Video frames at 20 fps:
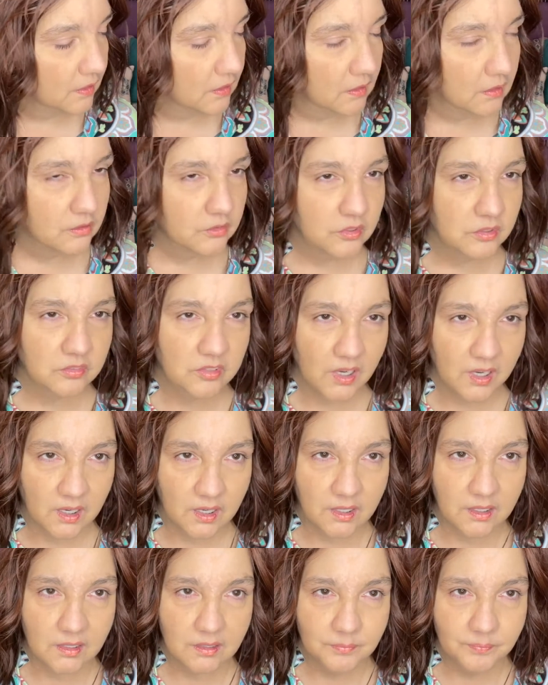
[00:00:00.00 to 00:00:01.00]

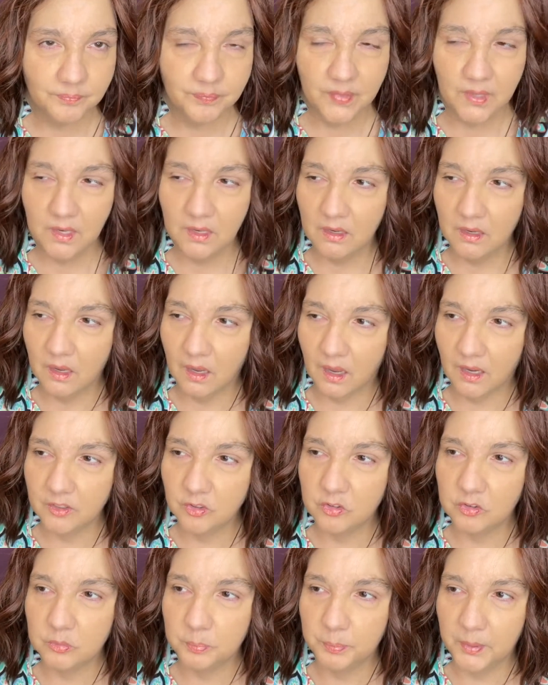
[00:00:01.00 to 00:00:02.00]
today I
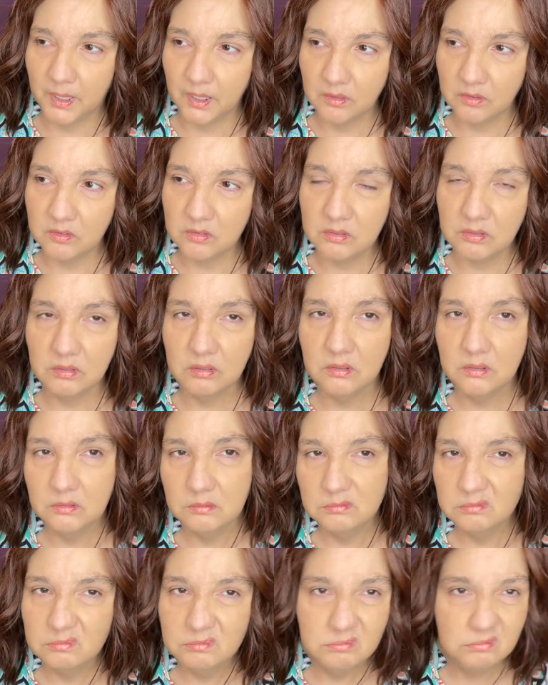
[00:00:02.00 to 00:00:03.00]
spent
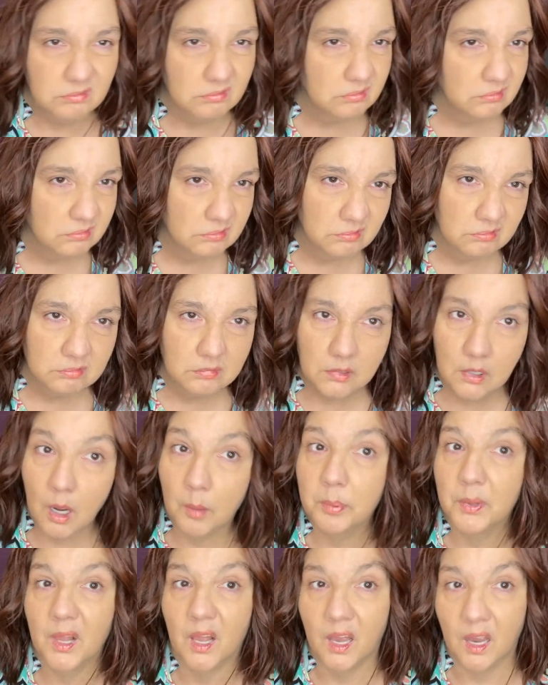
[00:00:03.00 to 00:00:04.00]
a couple
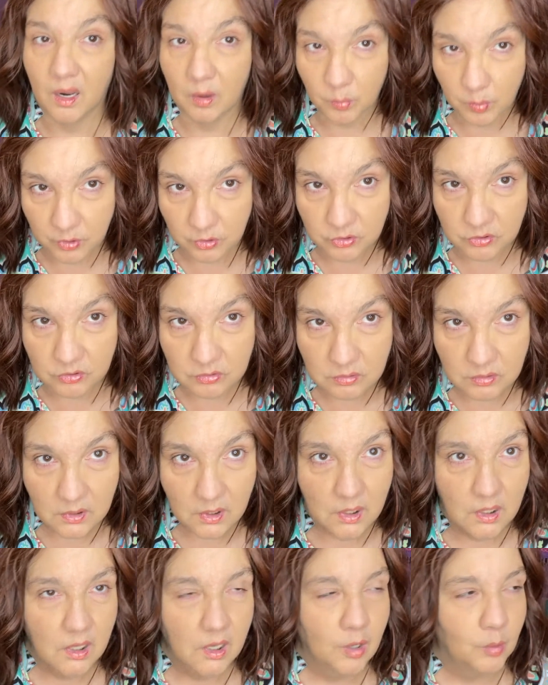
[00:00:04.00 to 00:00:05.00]
of hours
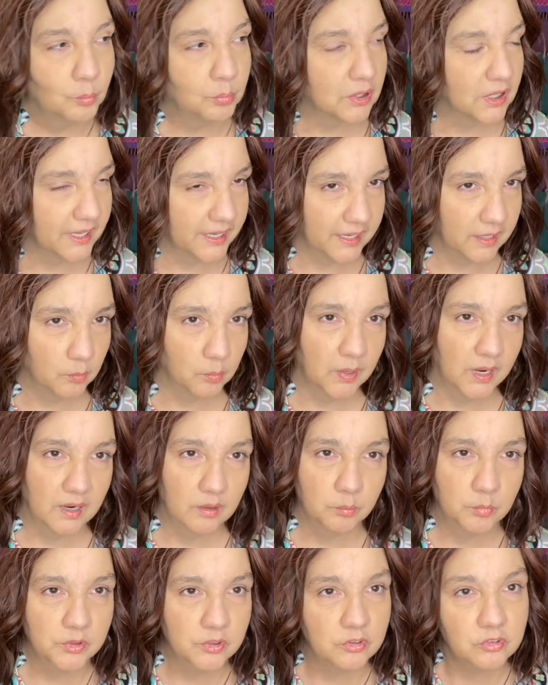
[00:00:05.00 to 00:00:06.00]
playing around
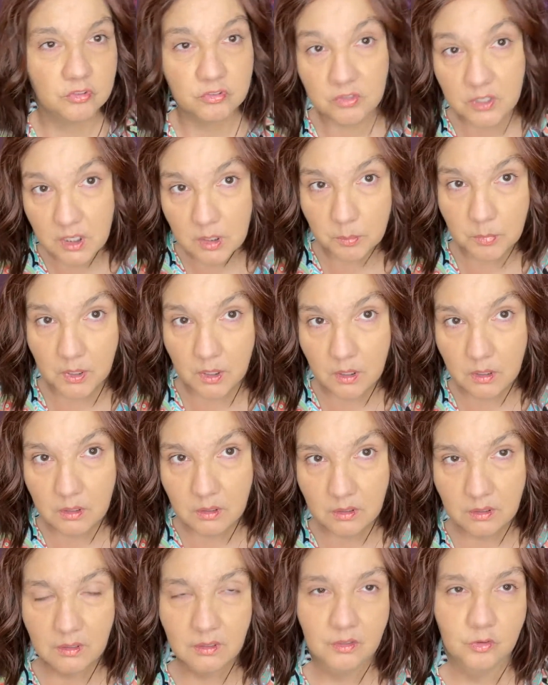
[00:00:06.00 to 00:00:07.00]
with the steamer,
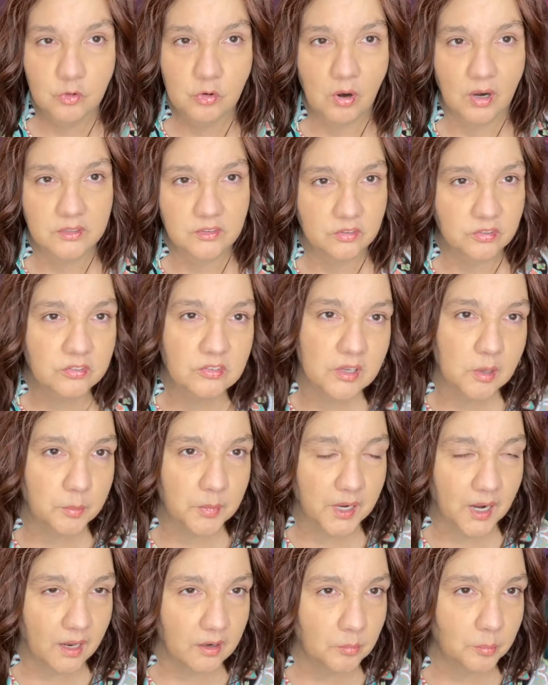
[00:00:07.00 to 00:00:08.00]
trying to steam it
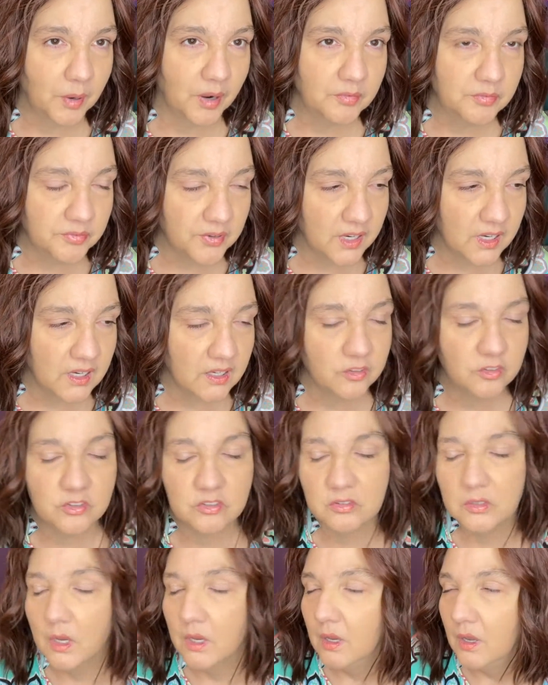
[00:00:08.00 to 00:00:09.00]
out of my face.
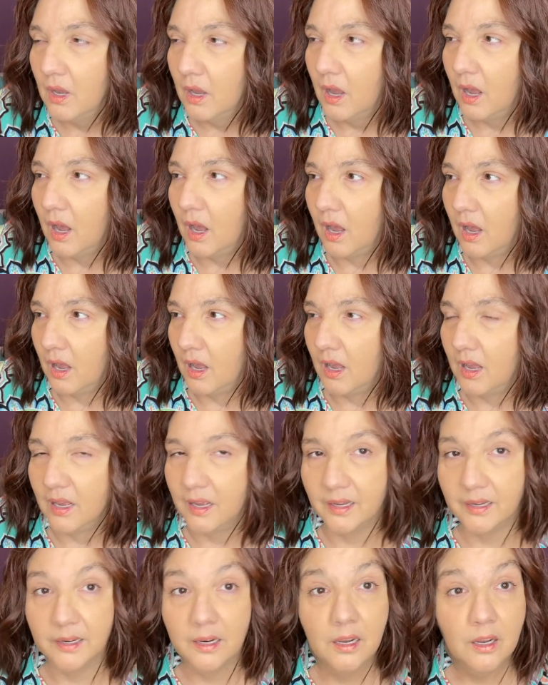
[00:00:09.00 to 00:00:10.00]

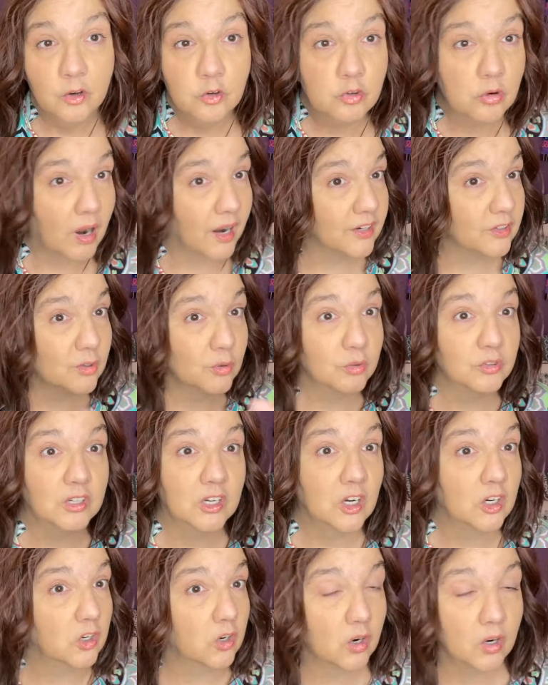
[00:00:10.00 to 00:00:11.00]
I tried using a
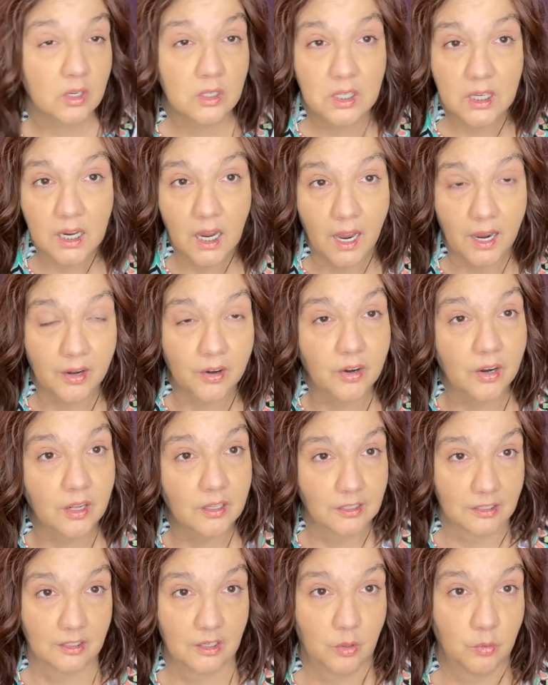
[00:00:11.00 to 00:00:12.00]
curling iron on a
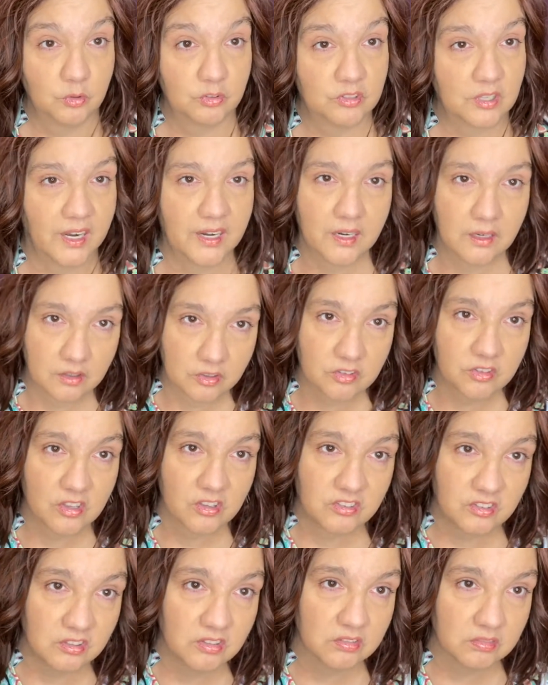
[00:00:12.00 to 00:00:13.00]
low setting because this
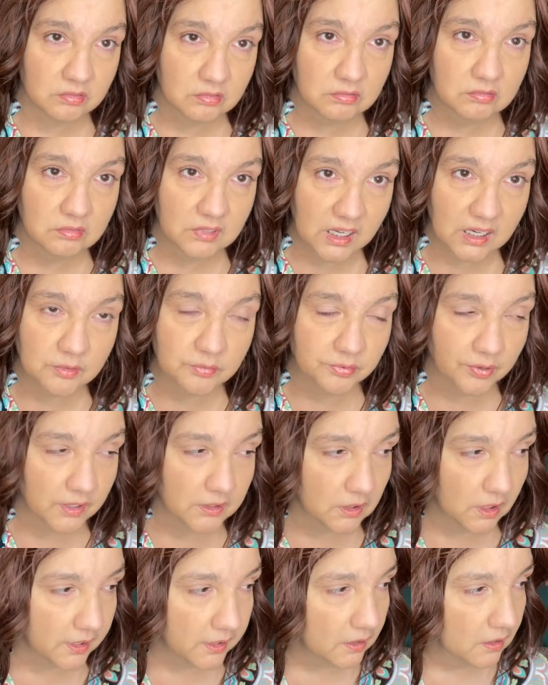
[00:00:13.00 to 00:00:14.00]
is heat
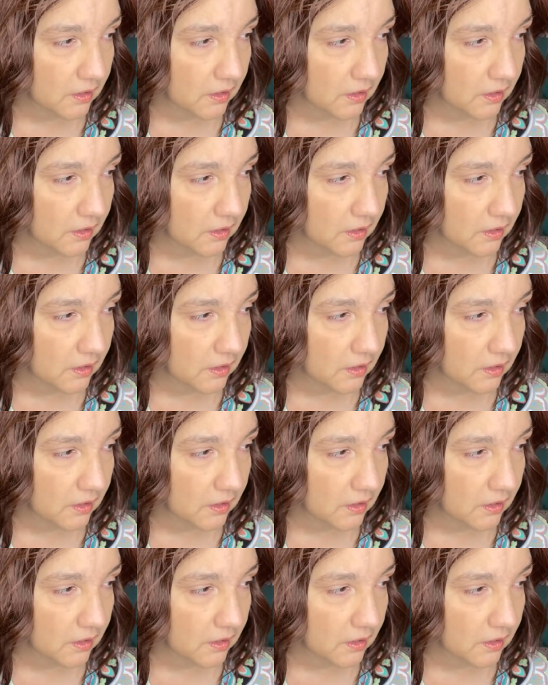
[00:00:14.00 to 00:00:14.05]
friendly.